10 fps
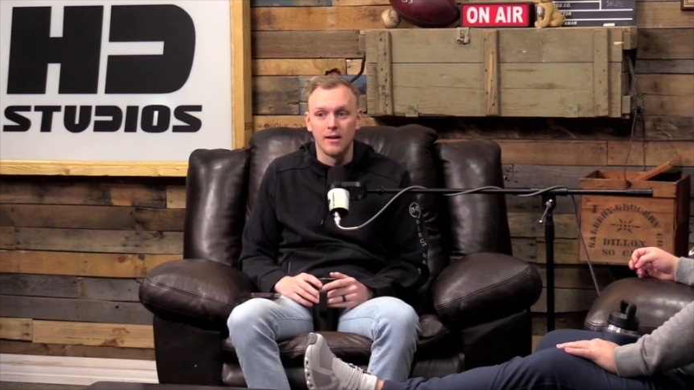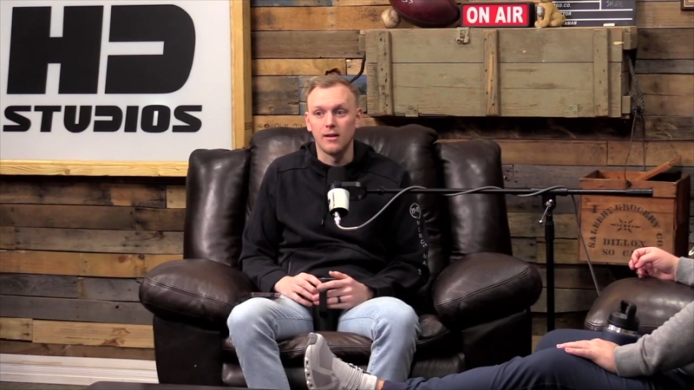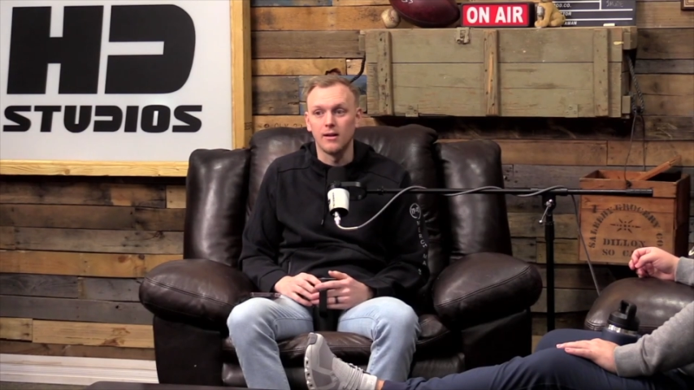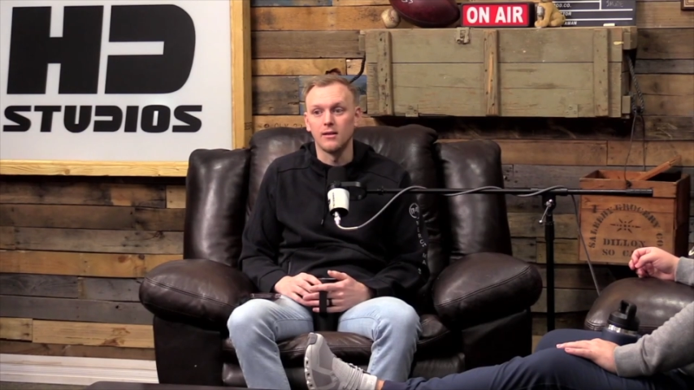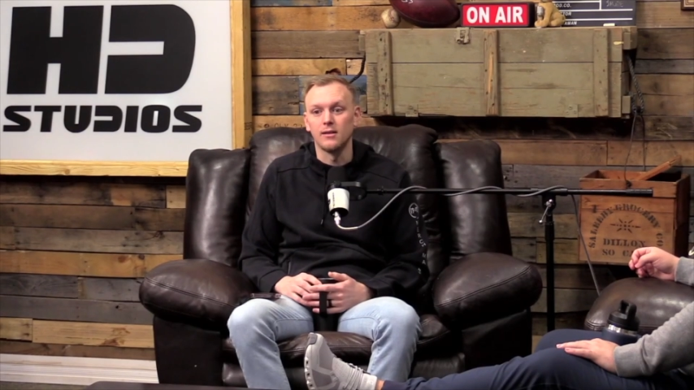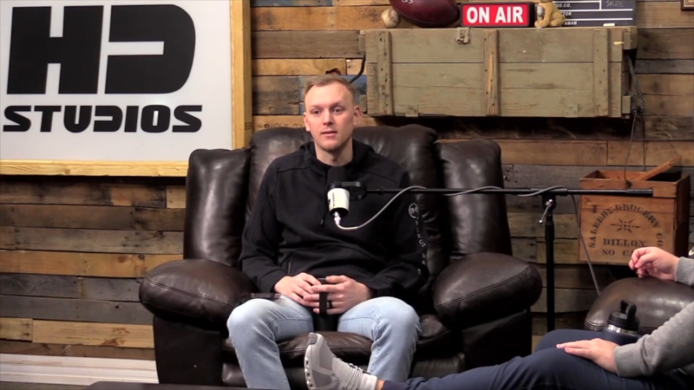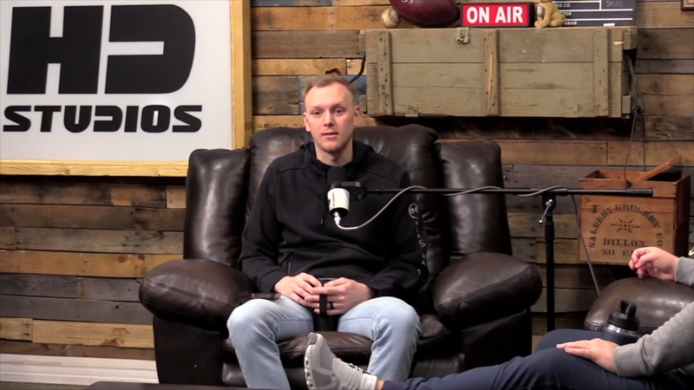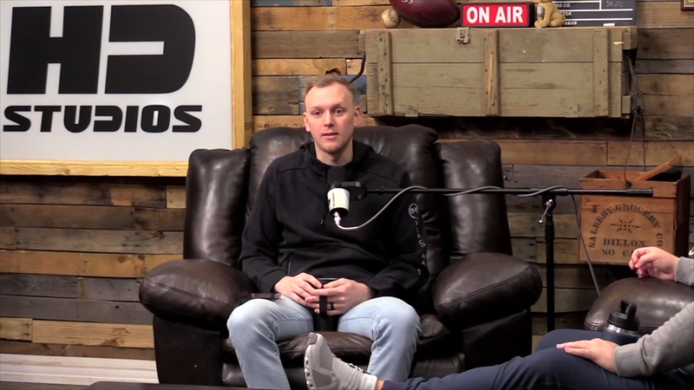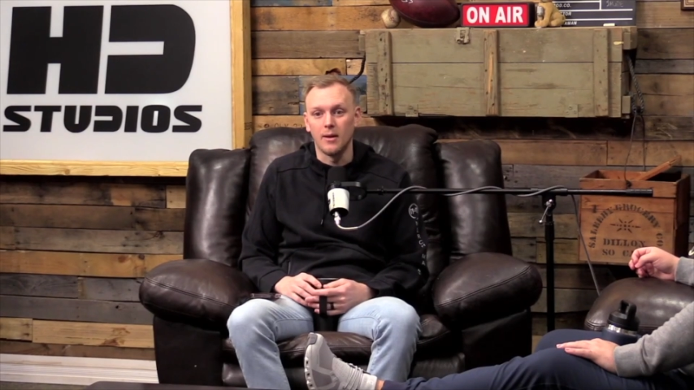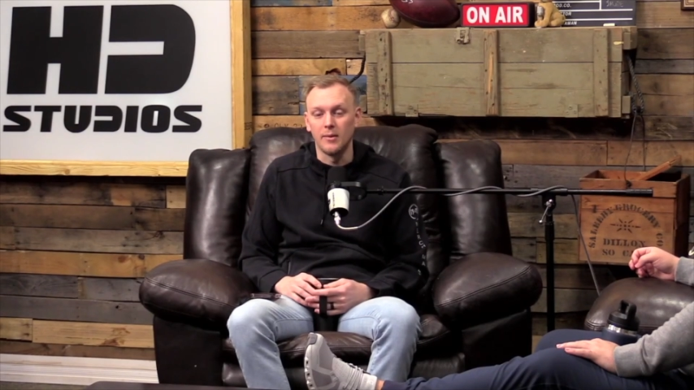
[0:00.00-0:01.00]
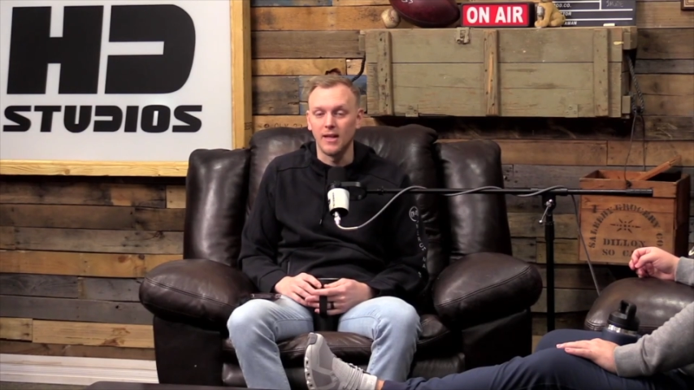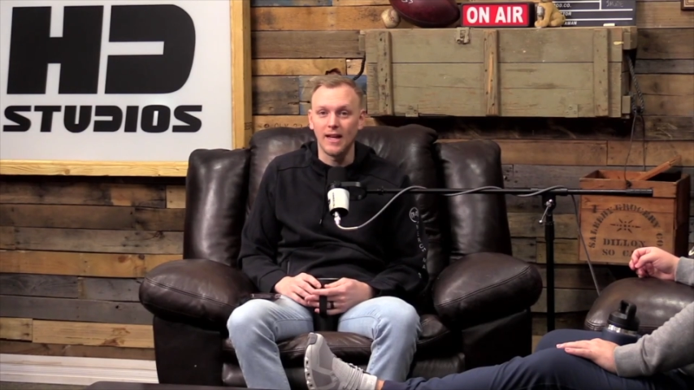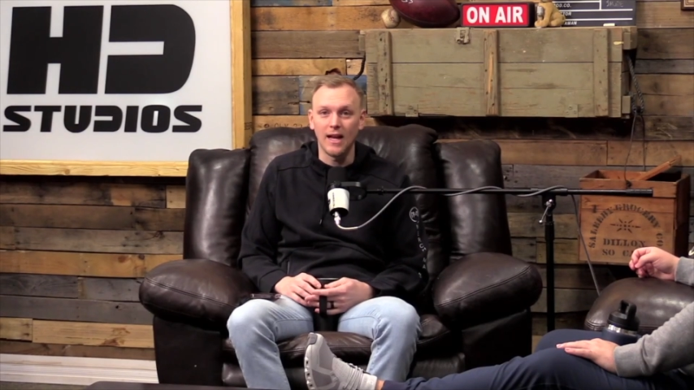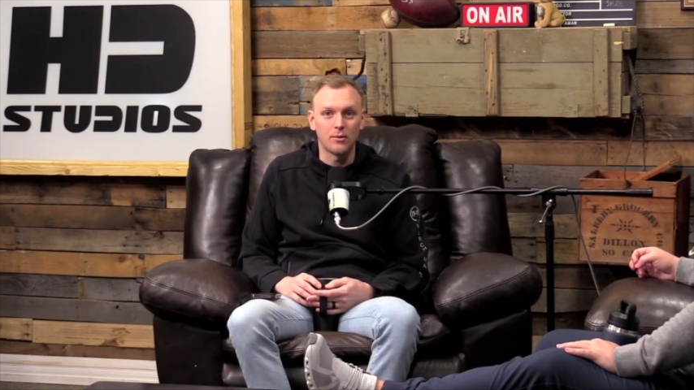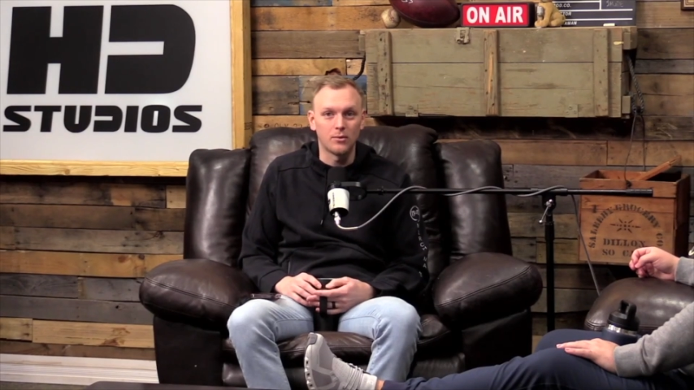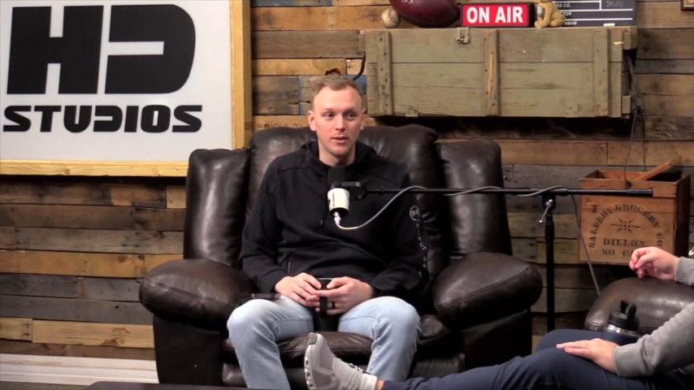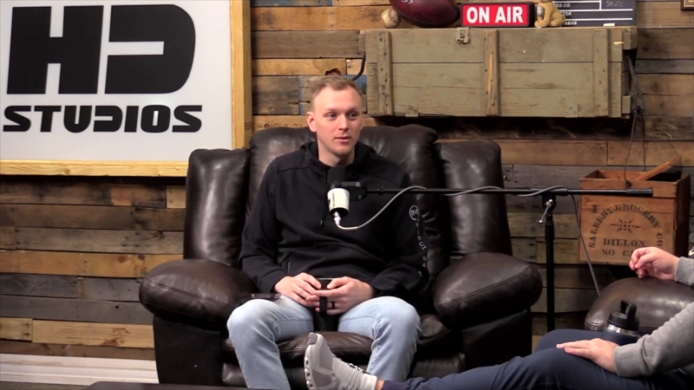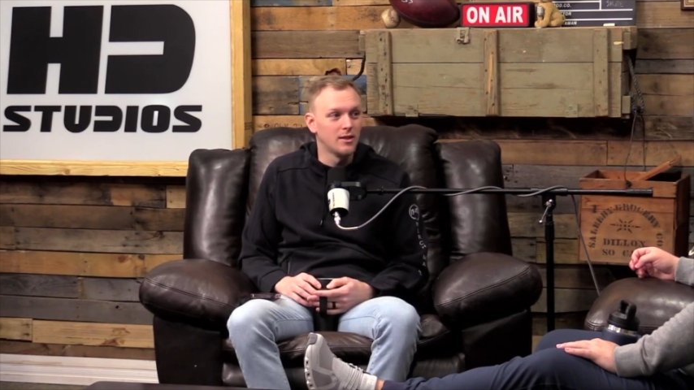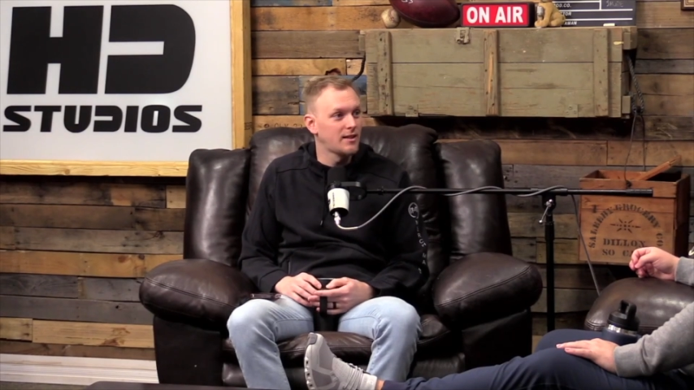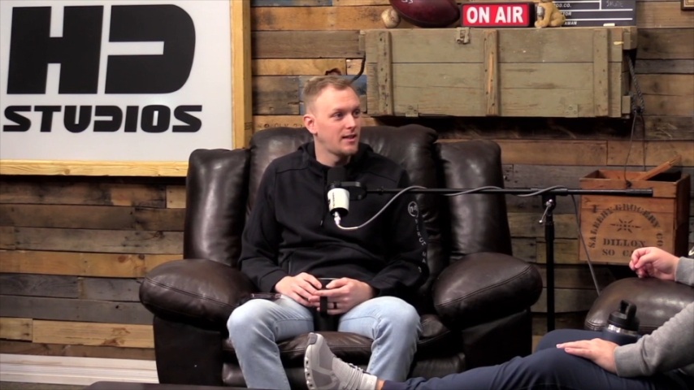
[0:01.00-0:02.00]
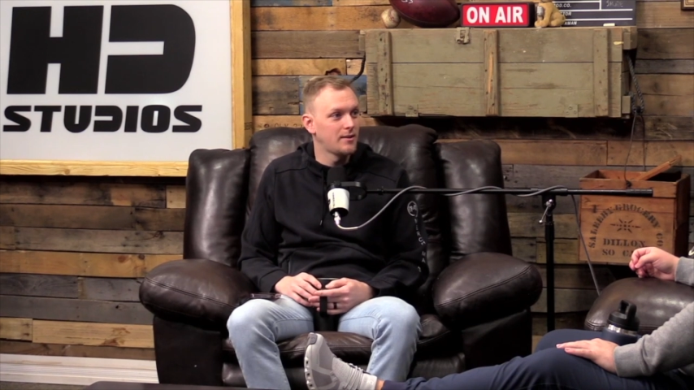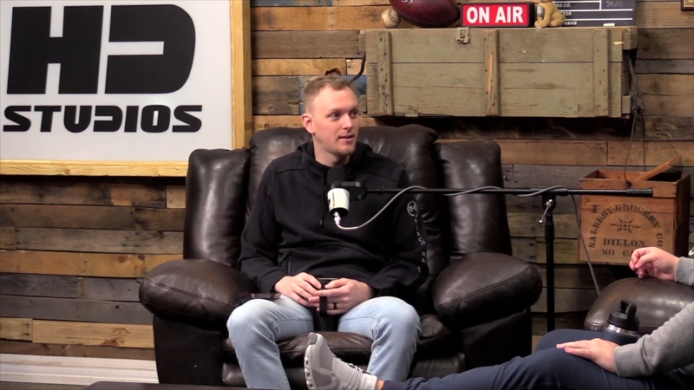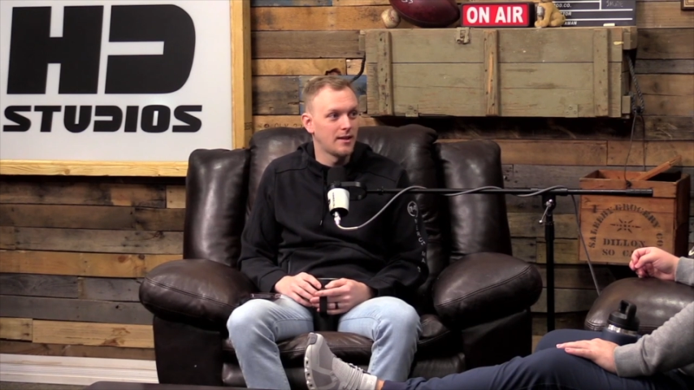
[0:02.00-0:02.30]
Uh, I mean, they got real lucky.